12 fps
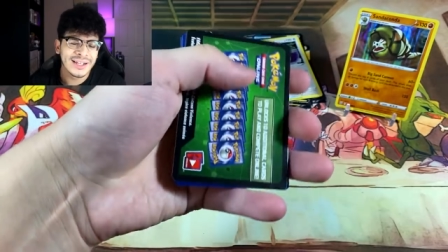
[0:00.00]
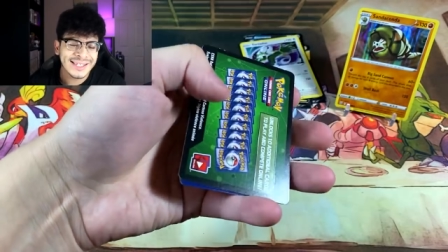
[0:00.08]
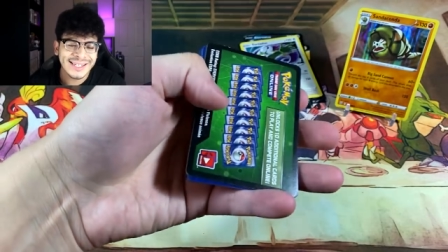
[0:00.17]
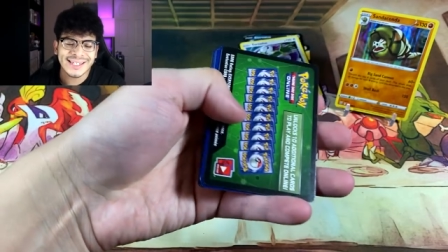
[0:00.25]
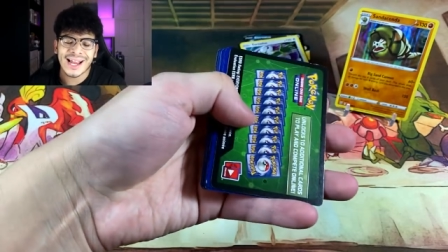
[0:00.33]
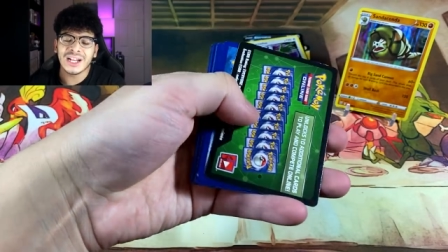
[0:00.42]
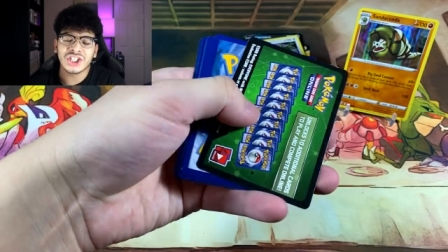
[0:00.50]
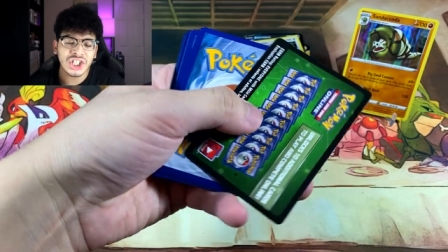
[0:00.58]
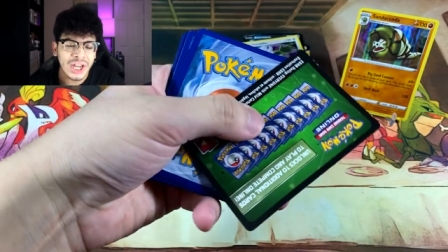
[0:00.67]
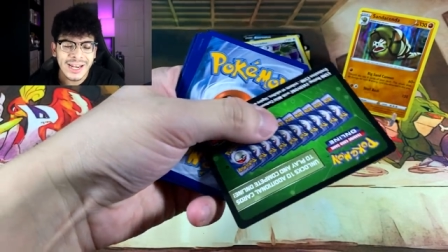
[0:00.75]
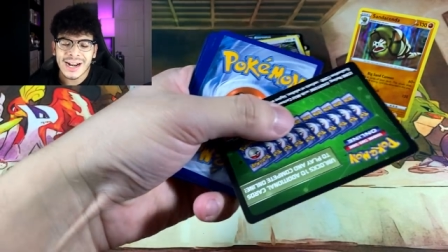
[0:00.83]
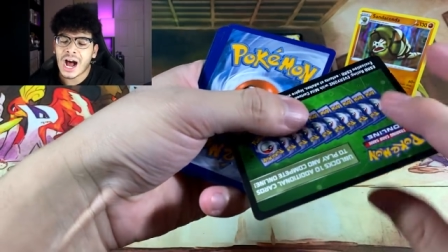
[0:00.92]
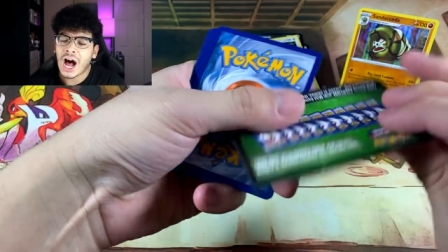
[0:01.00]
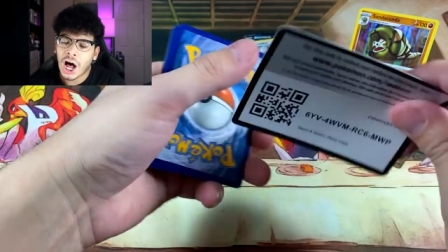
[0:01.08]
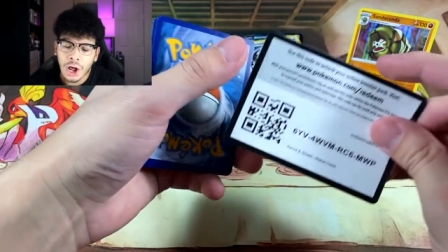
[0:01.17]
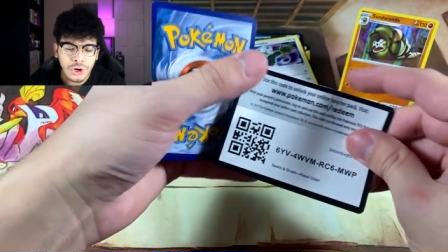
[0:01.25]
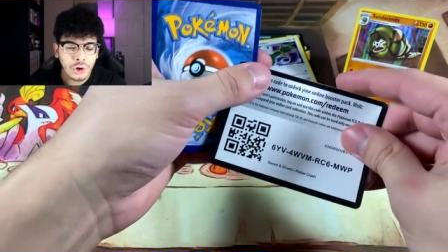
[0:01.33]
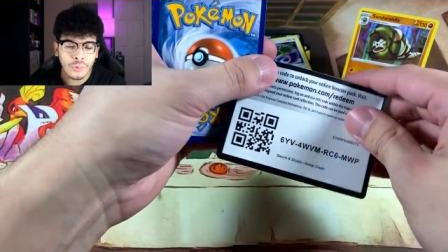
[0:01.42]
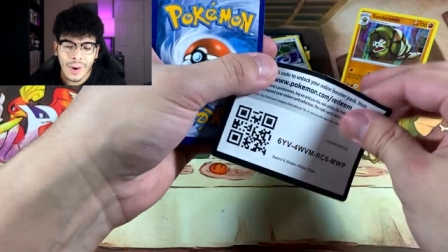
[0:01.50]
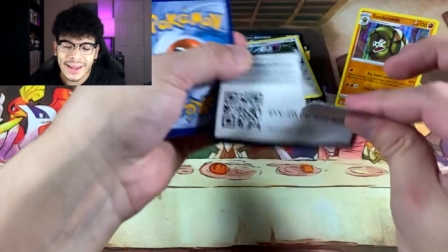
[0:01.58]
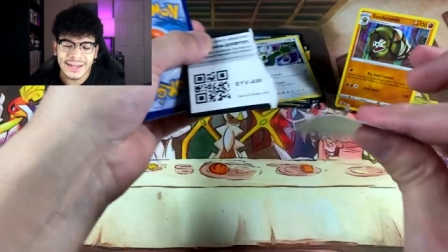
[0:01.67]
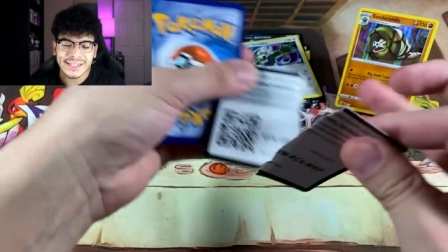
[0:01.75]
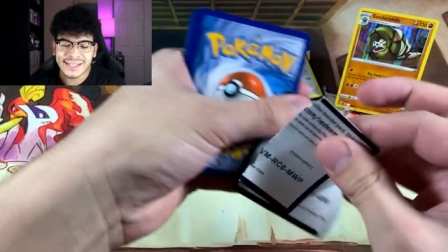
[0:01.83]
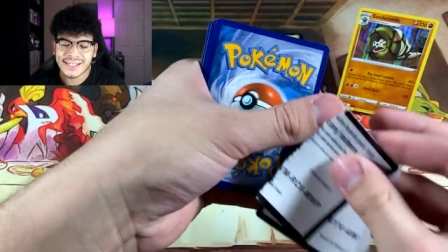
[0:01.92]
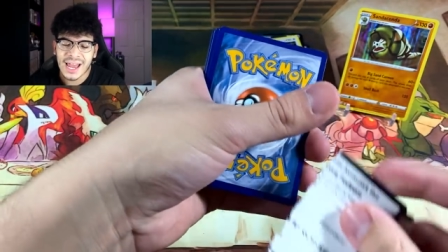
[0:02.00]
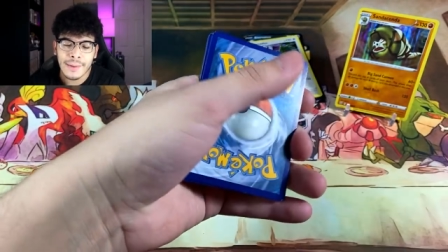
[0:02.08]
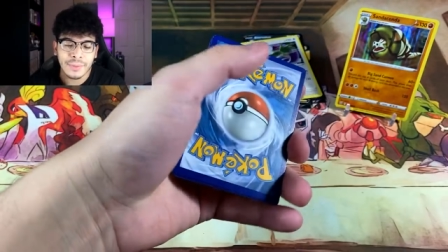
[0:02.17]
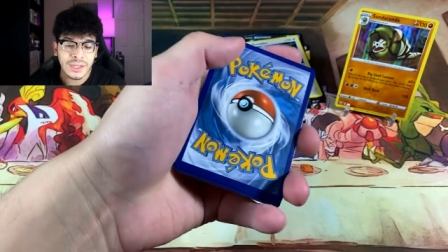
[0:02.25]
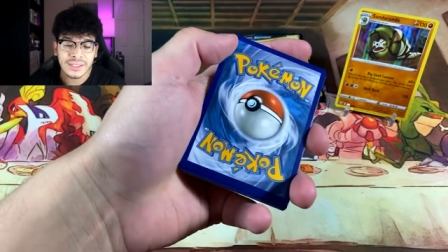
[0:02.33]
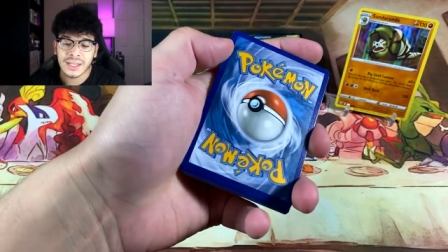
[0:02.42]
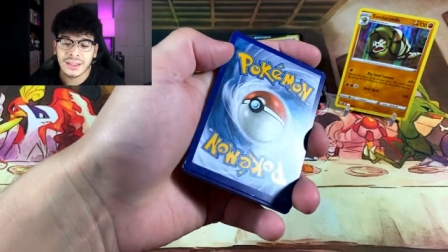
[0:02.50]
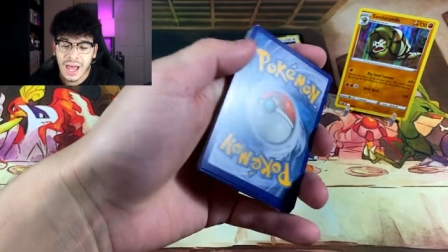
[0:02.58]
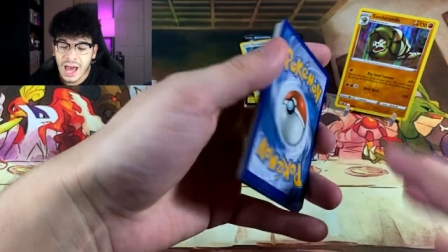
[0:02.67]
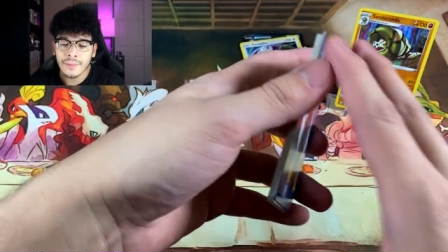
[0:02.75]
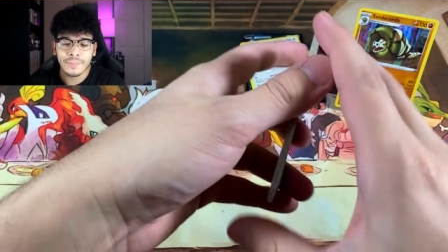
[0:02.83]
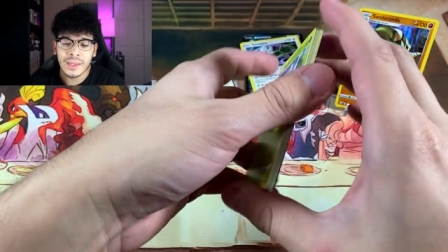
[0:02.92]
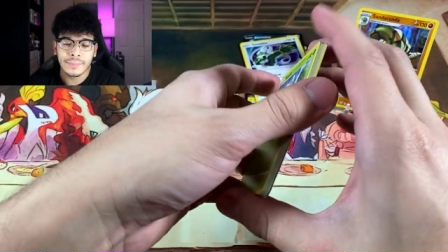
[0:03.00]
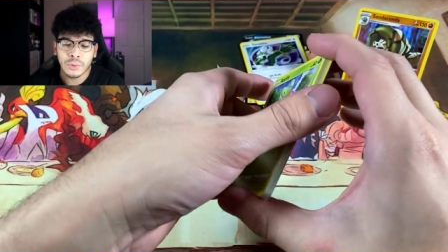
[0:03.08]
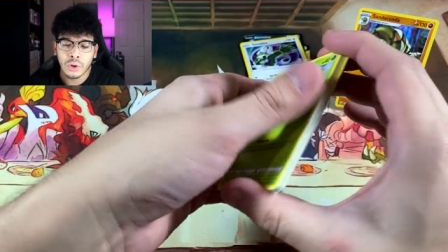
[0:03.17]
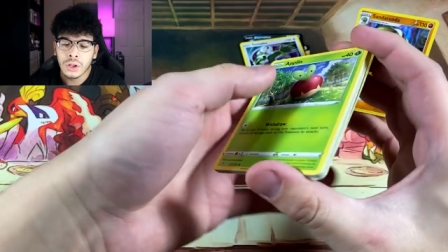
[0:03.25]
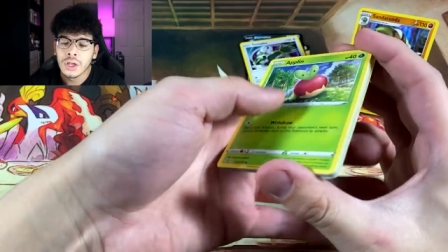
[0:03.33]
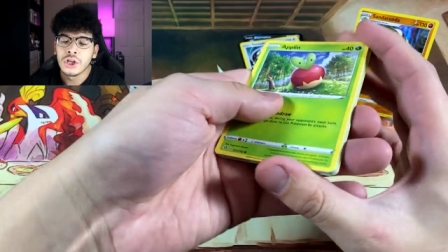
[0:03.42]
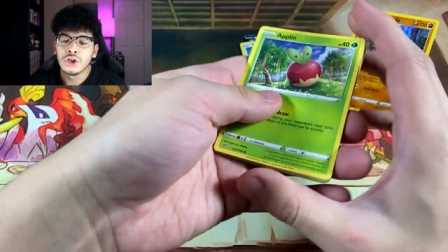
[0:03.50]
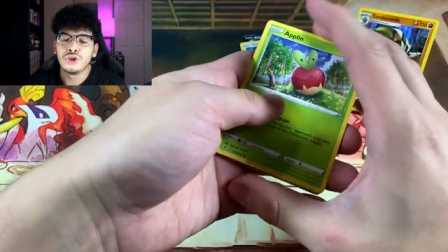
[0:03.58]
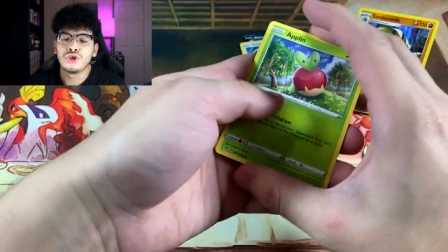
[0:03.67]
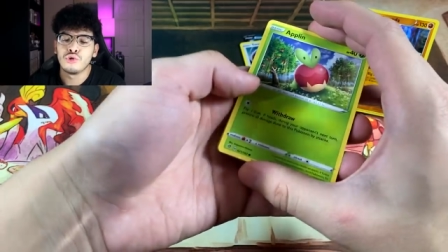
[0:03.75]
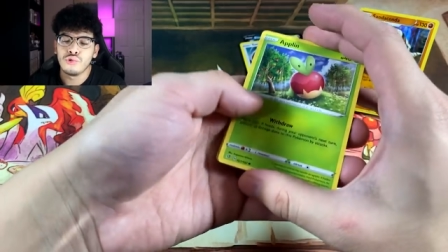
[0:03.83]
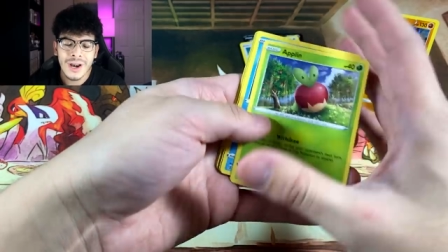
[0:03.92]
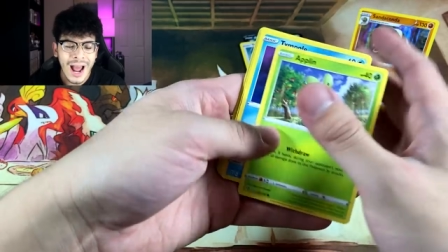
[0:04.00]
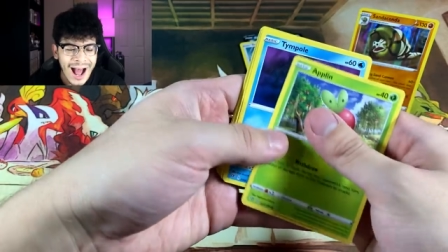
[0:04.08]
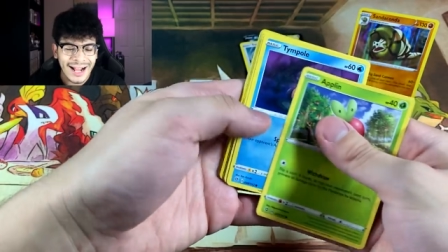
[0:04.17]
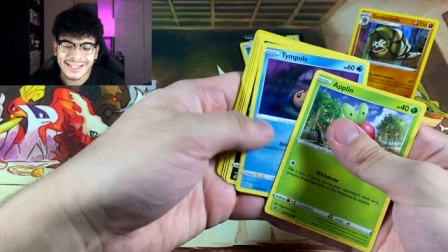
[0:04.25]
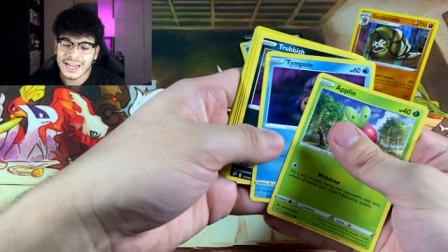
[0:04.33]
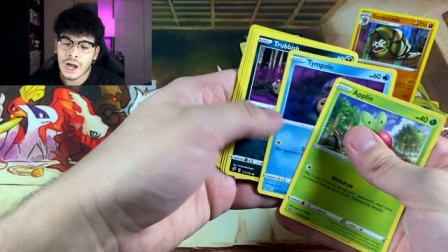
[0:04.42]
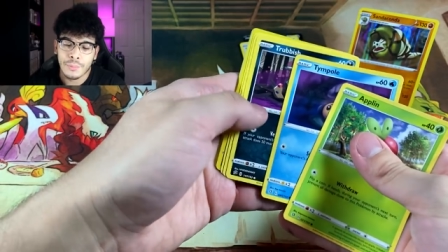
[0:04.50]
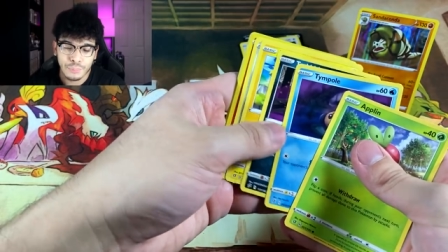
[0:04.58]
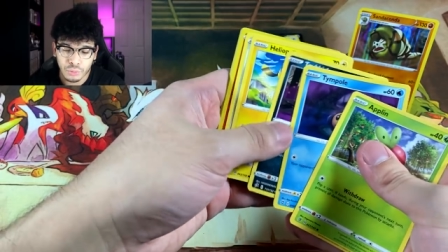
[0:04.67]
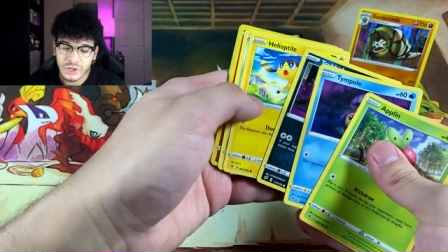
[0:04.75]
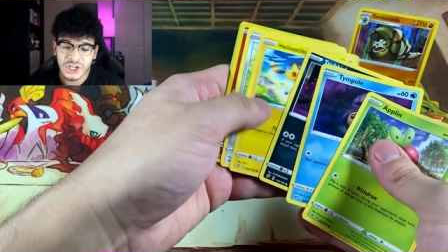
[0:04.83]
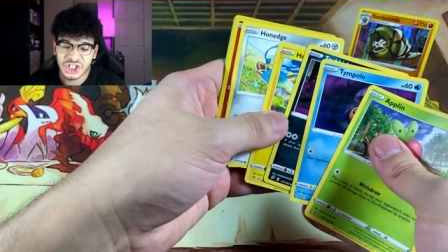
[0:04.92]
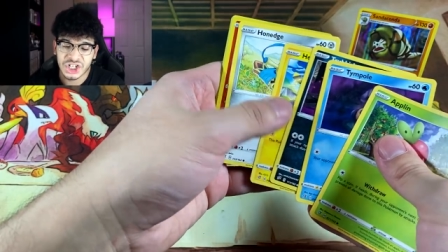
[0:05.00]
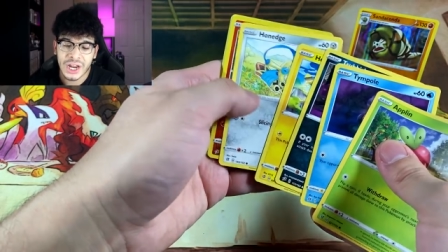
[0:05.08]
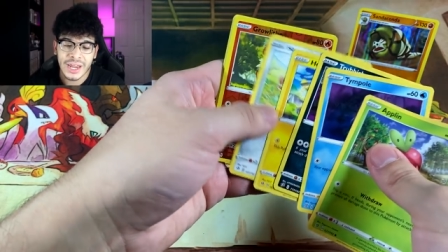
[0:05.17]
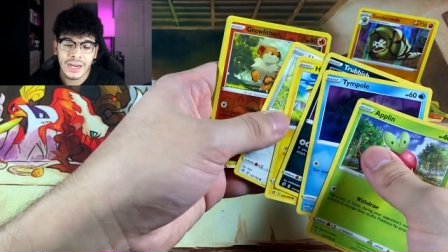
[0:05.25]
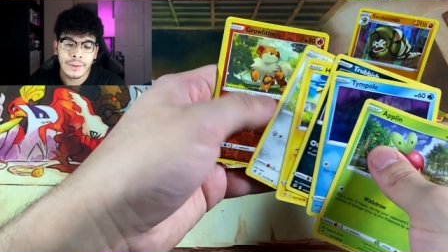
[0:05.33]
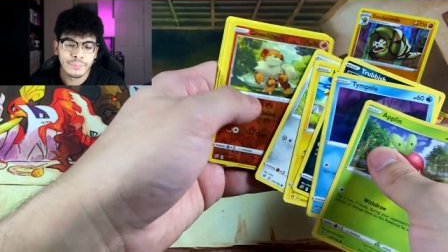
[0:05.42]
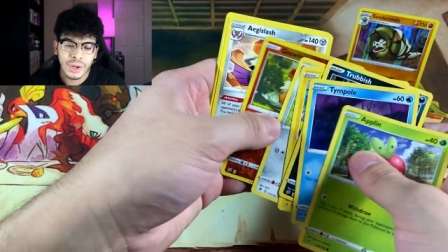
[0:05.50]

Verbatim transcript: It's such an underrated set because a lot of people do not appreciate it.